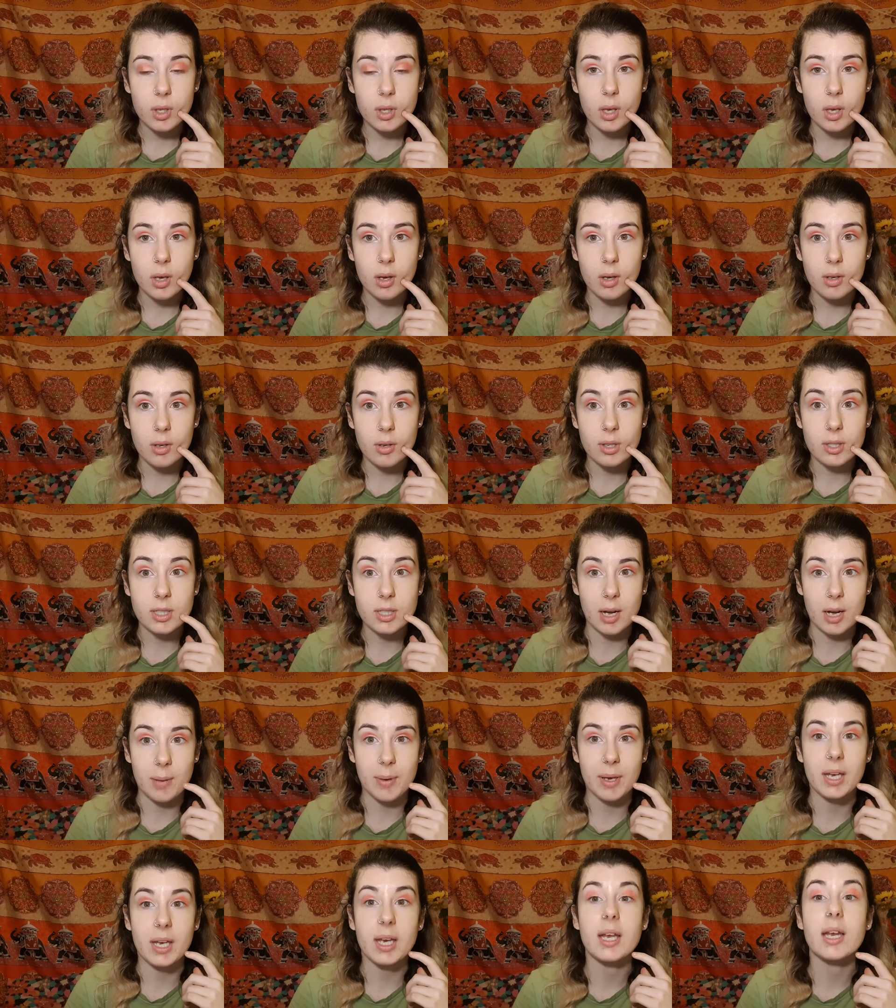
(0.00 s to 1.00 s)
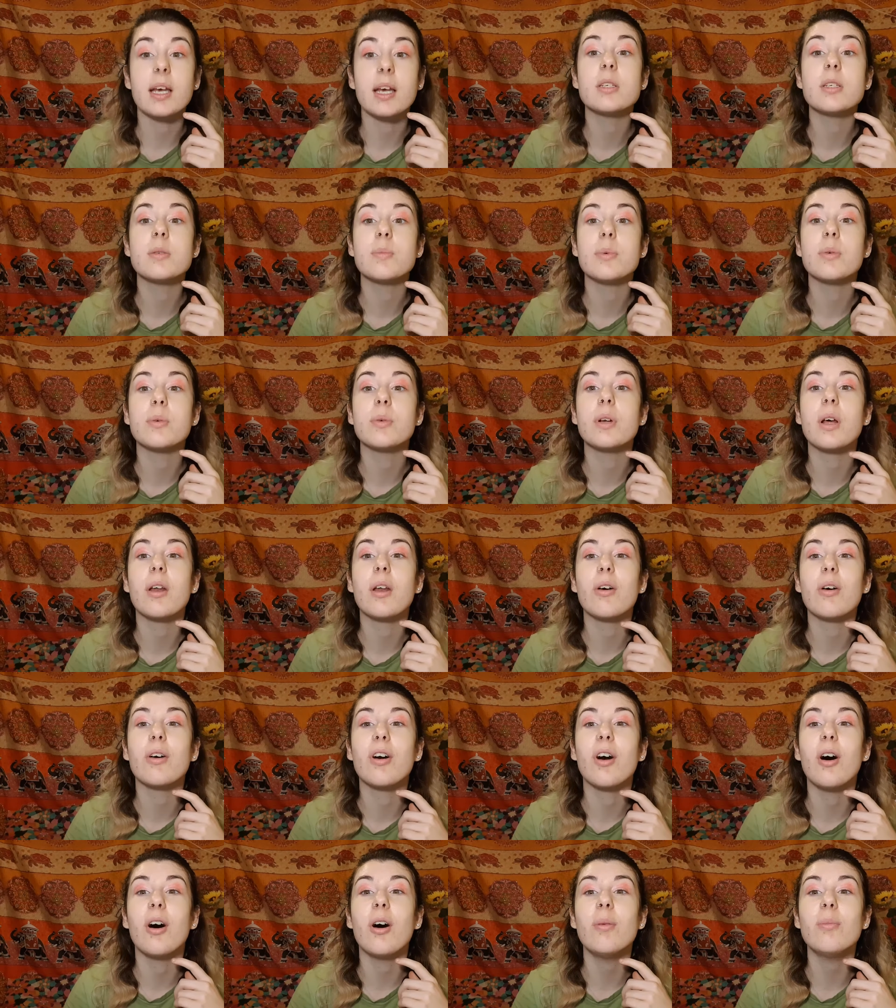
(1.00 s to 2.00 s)
you can tell how pink it is, but when I
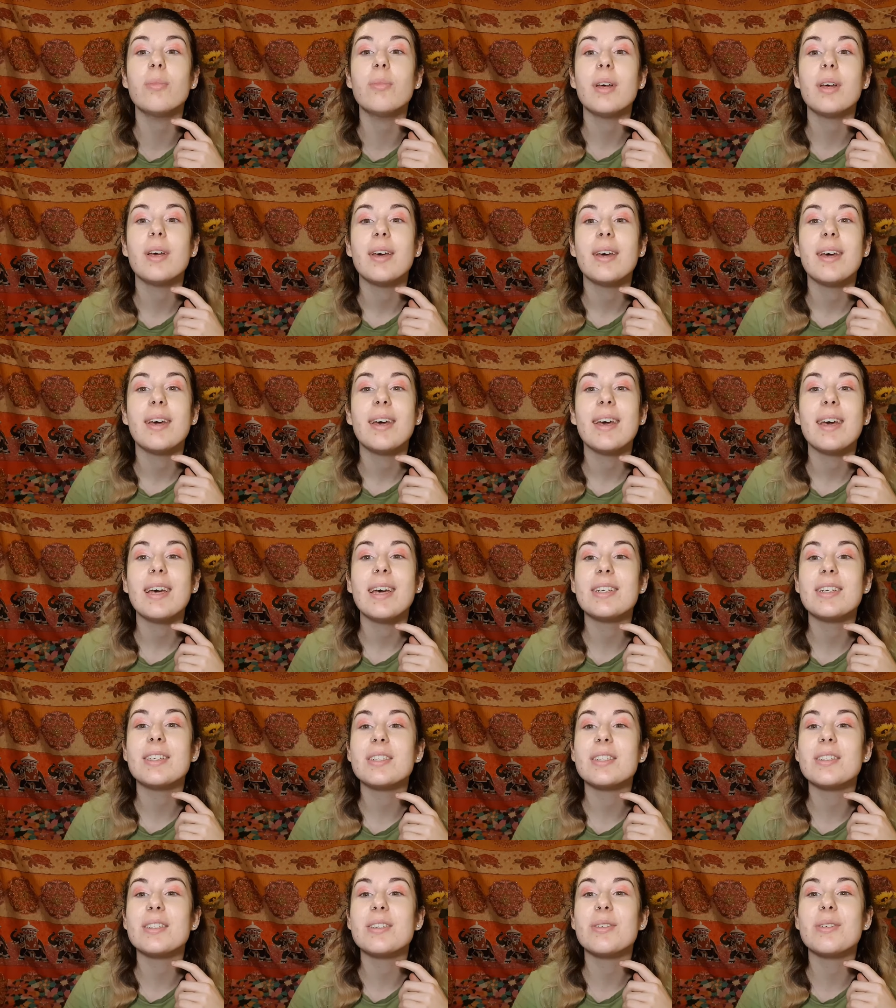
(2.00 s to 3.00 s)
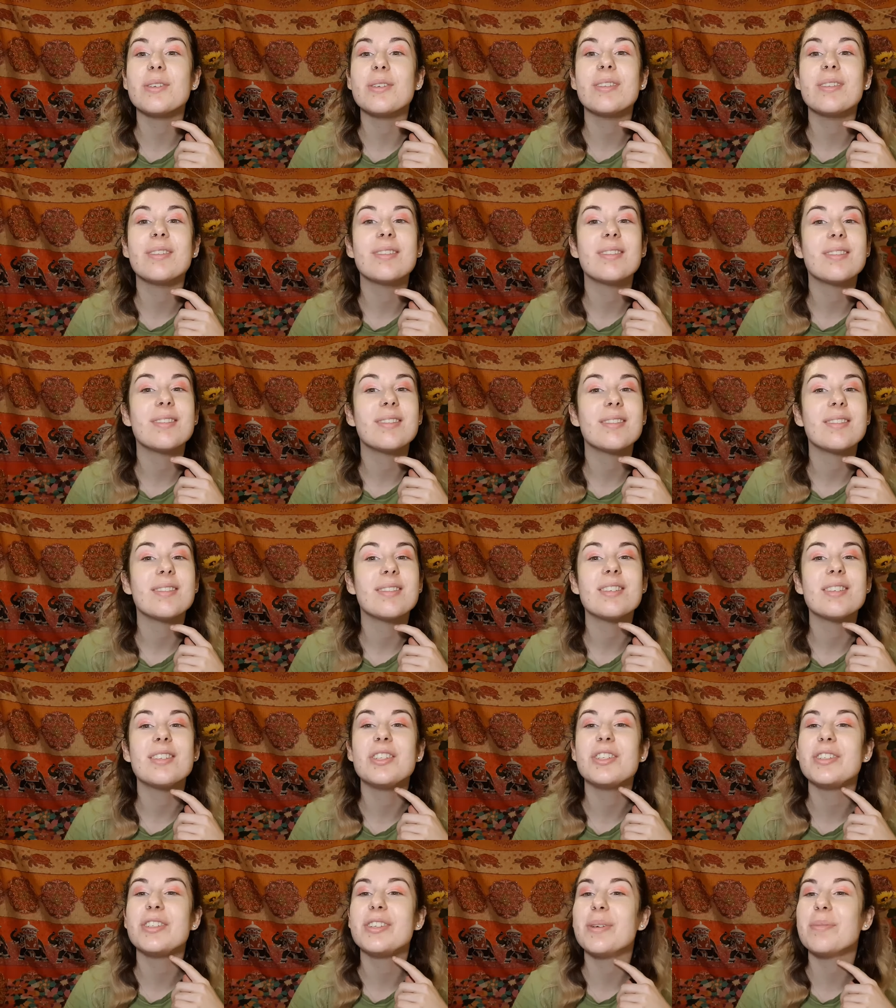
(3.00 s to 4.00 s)
look up, it just all
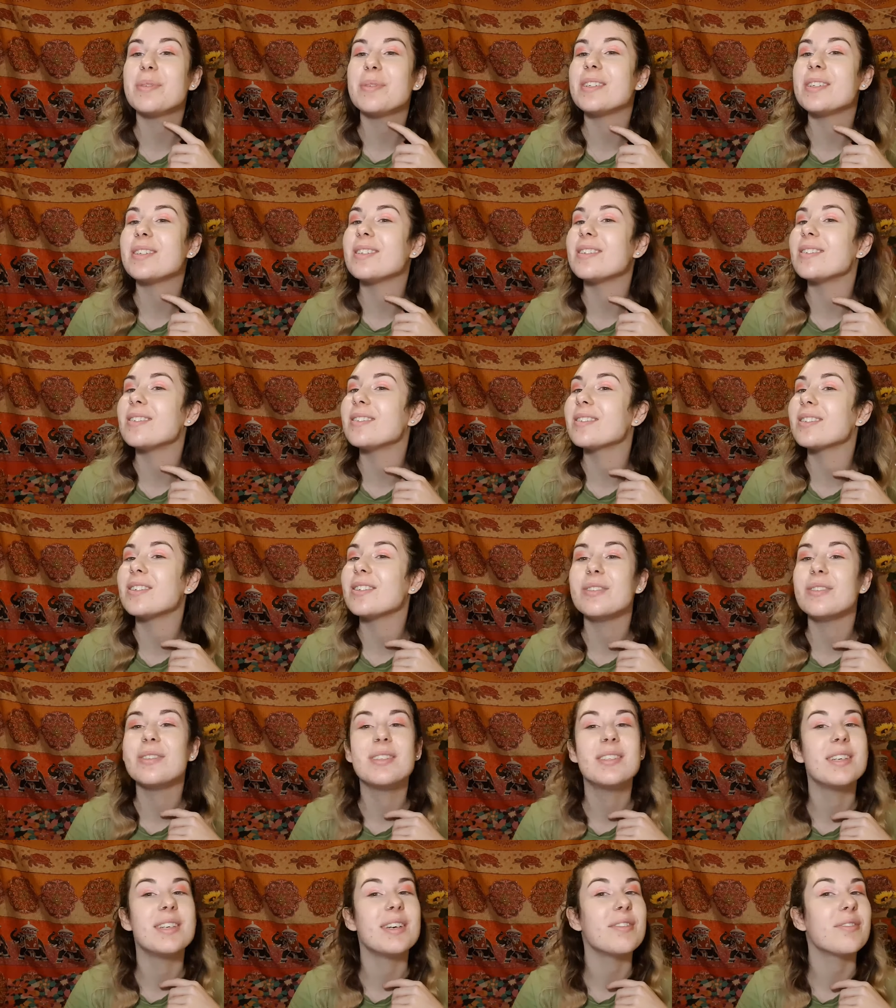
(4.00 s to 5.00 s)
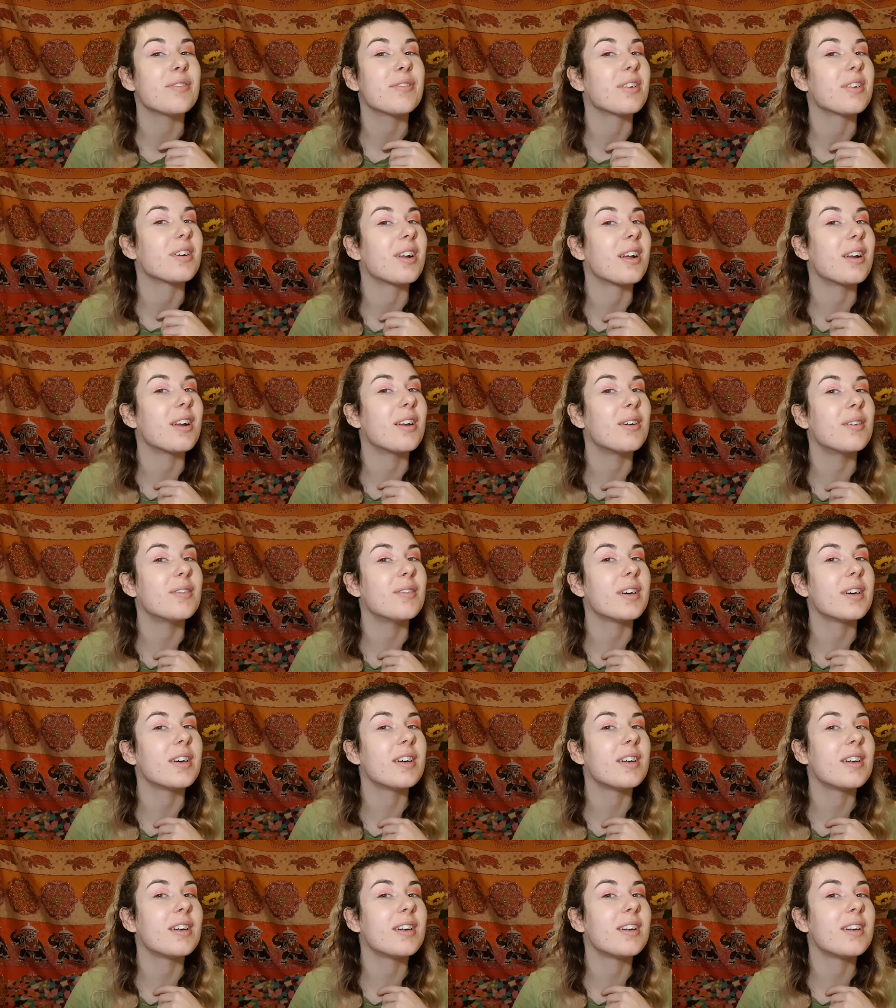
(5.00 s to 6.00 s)
shimmers and looks so different. I love
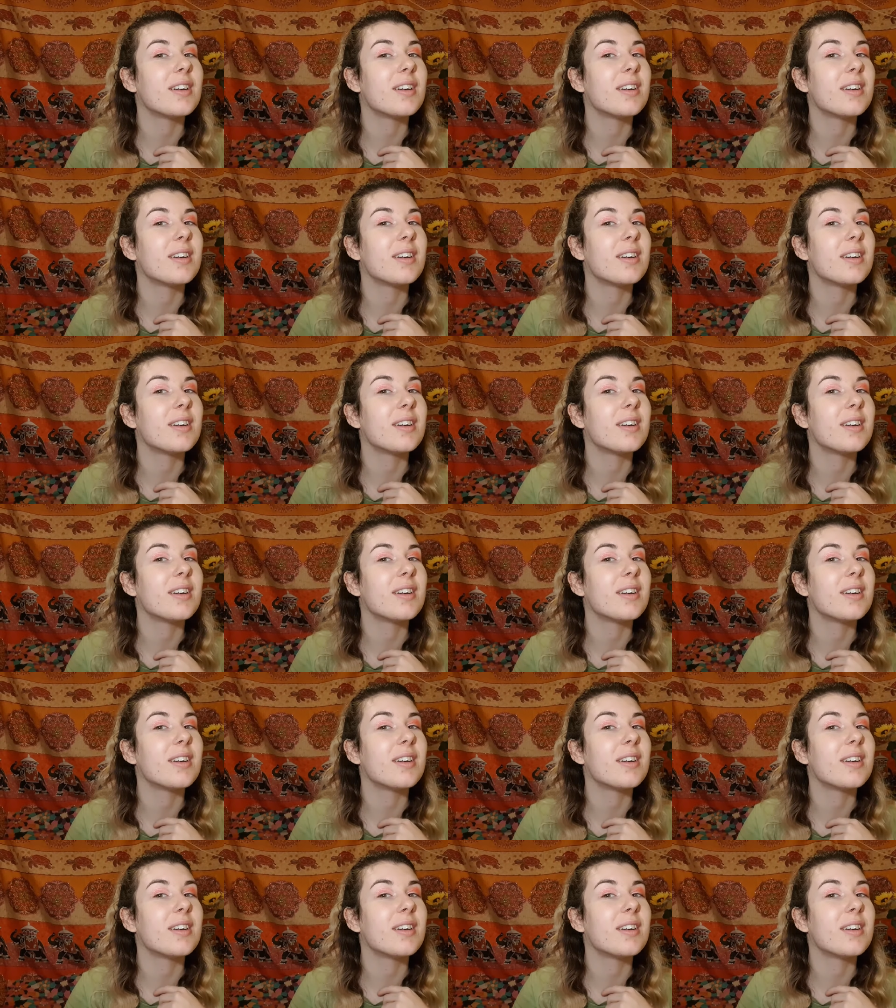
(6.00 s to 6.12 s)
it.